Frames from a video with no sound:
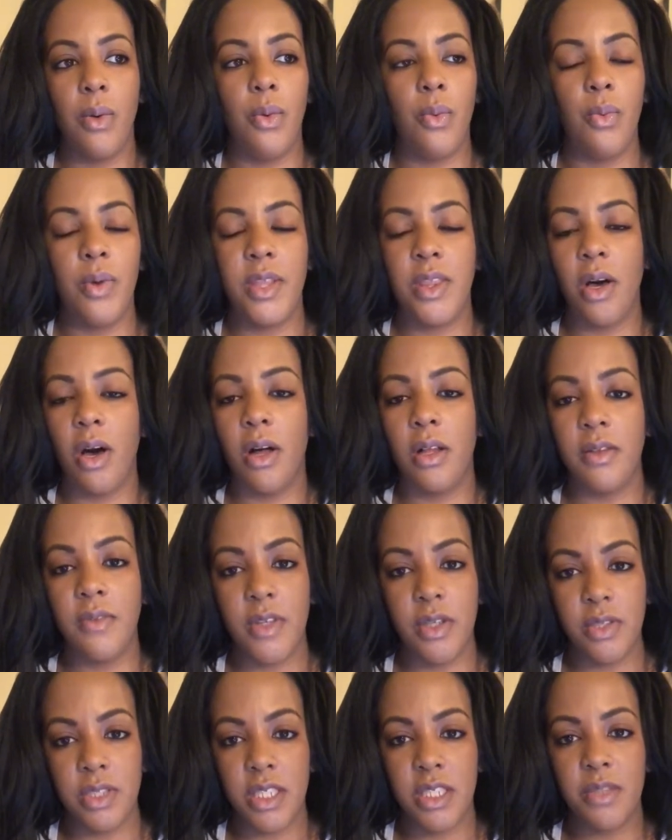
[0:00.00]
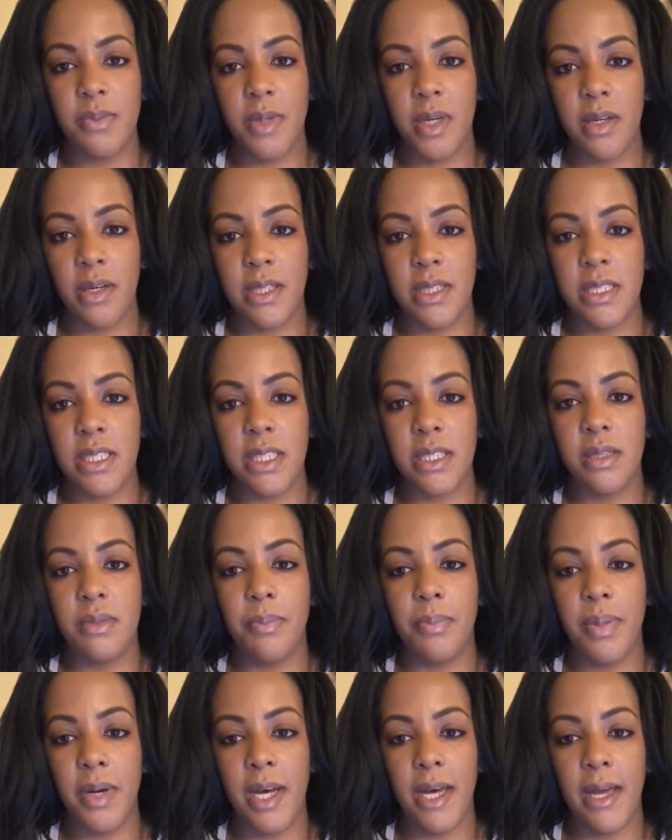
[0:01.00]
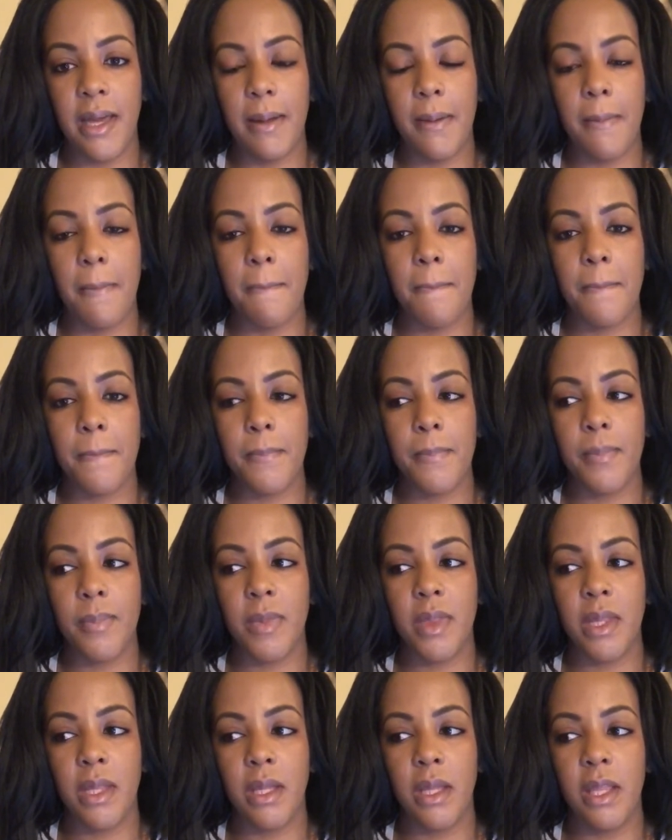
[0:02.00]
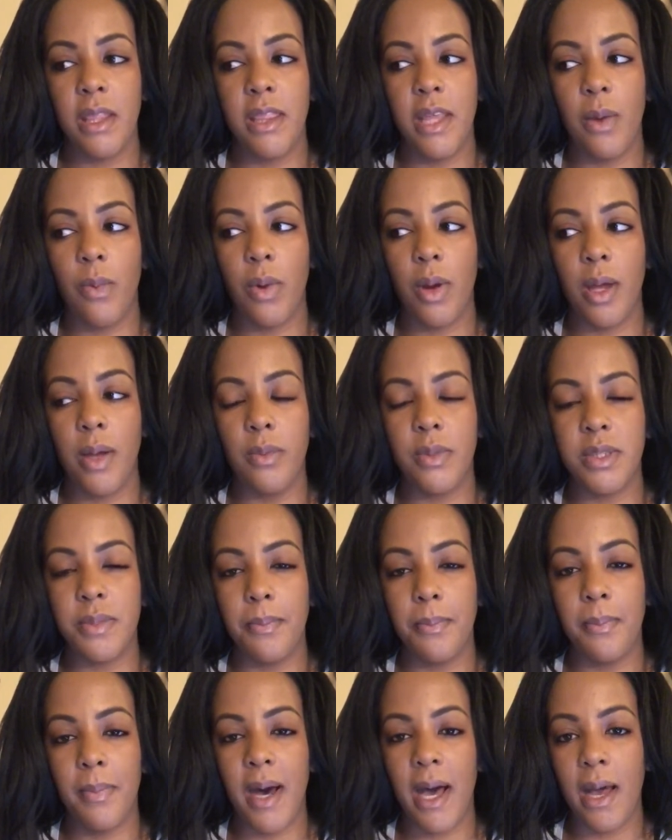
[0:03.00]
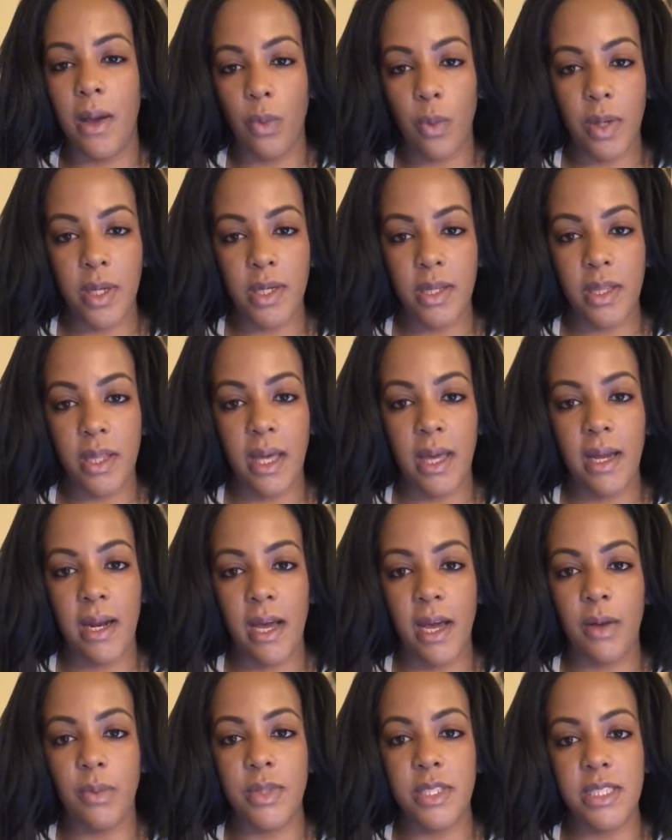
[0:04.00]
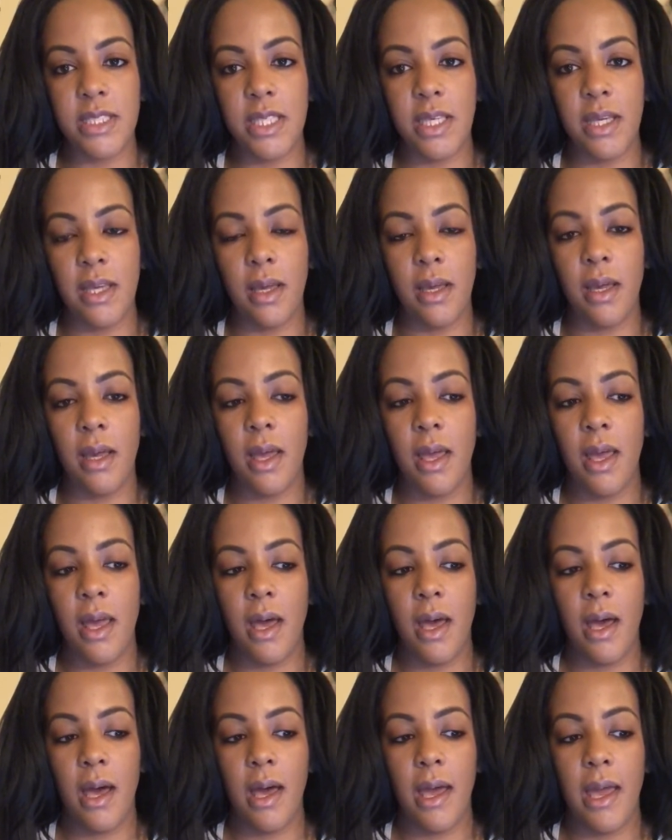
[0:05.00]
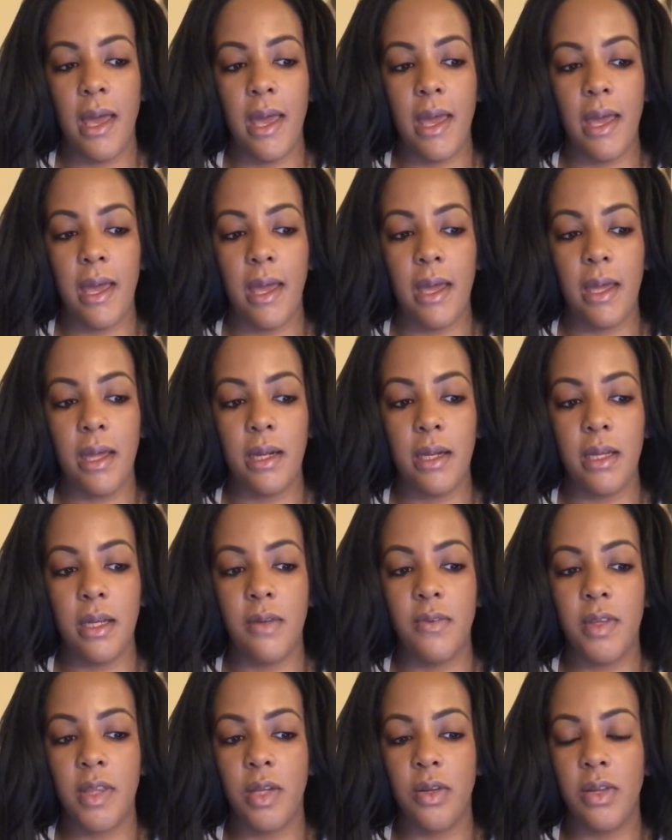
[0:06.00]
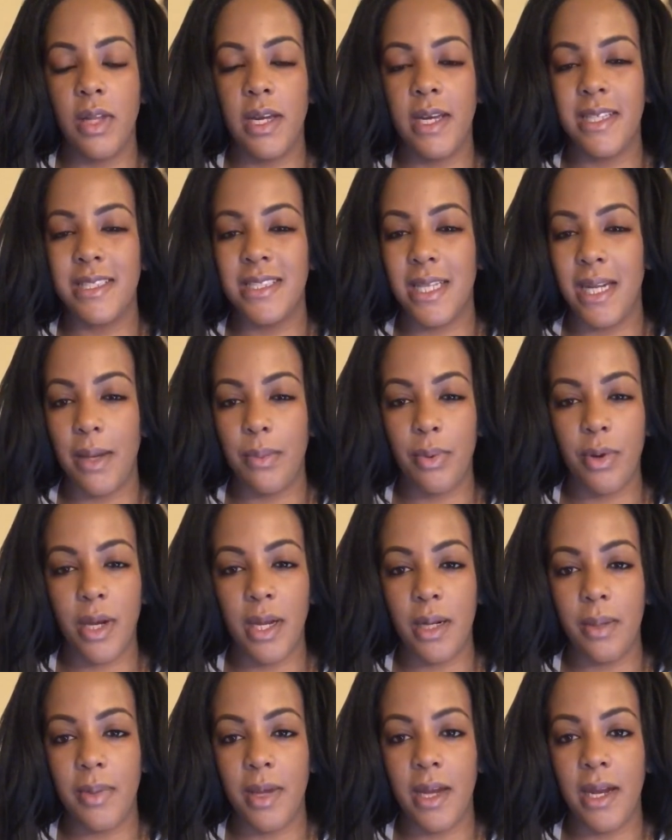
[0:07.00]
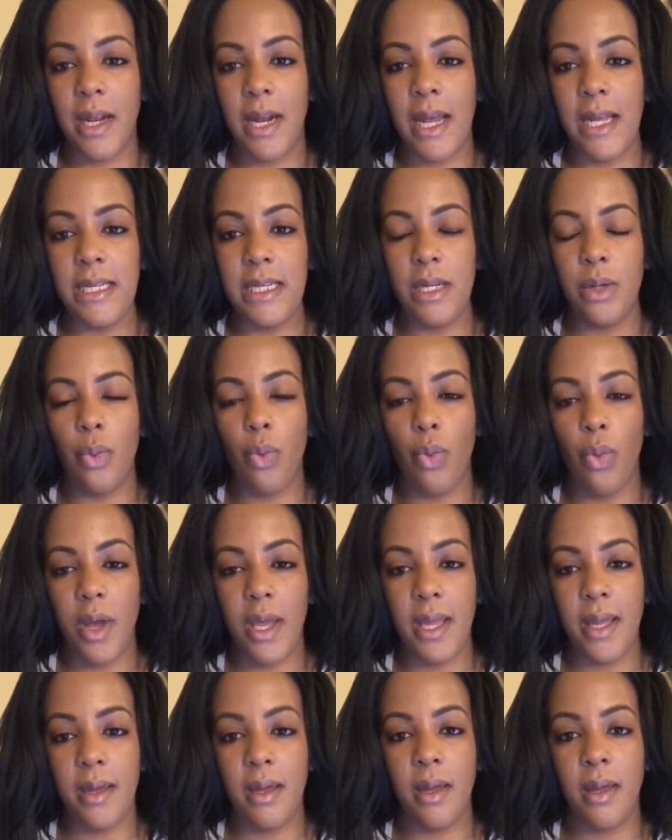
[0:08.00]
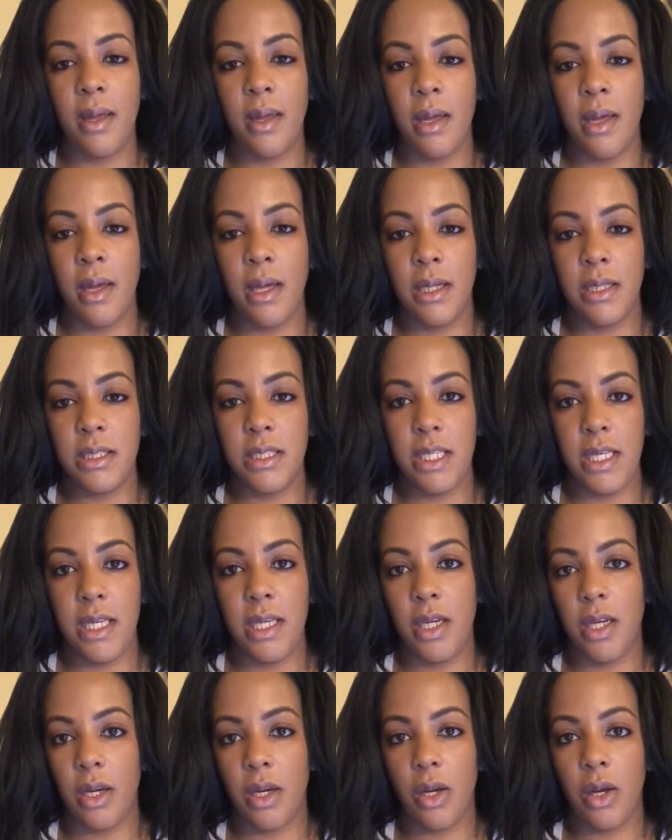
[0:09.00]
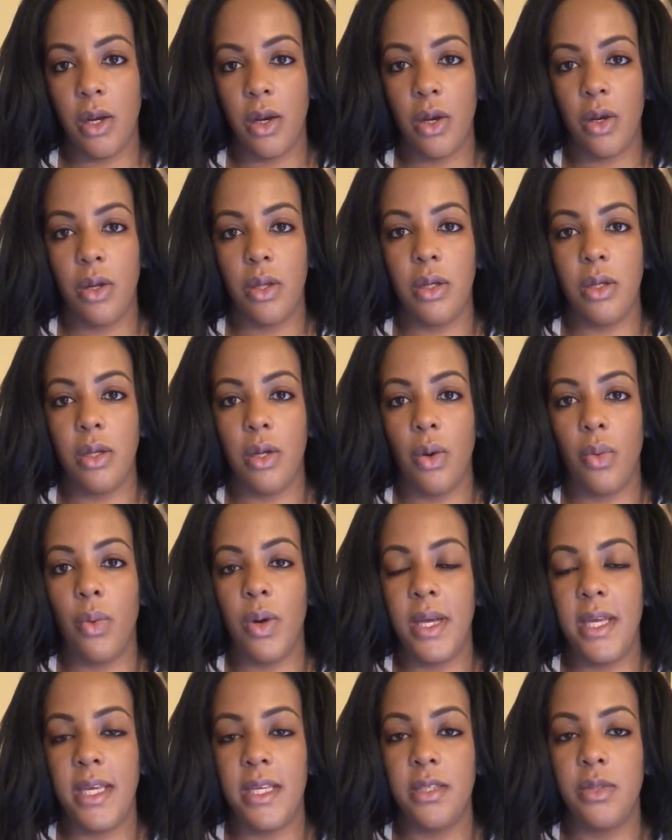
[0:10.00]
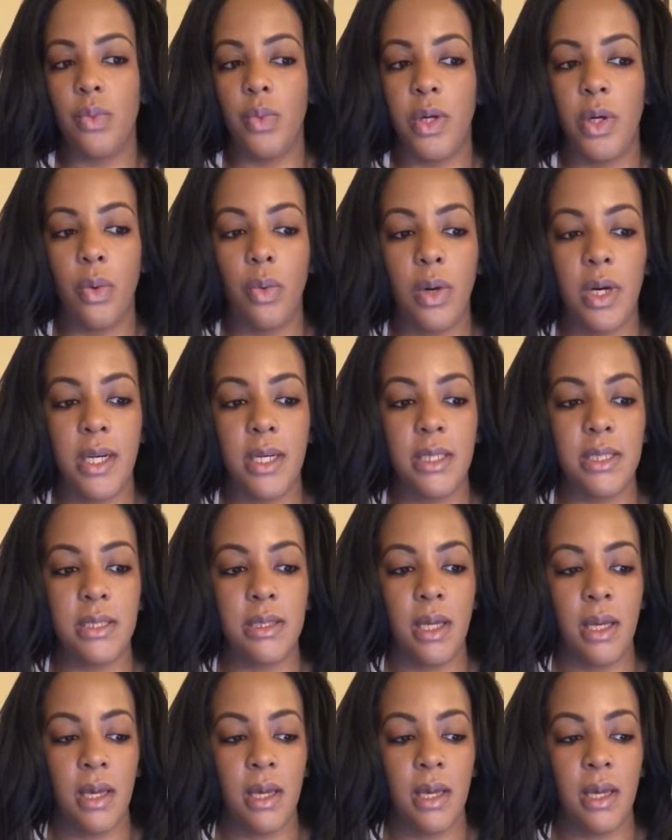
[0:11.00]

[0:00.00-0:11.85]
with all of those experiences, but it was my will that I was seeking. And even though, like I said, I prayed about it, I didn't wait to hear, what his will was.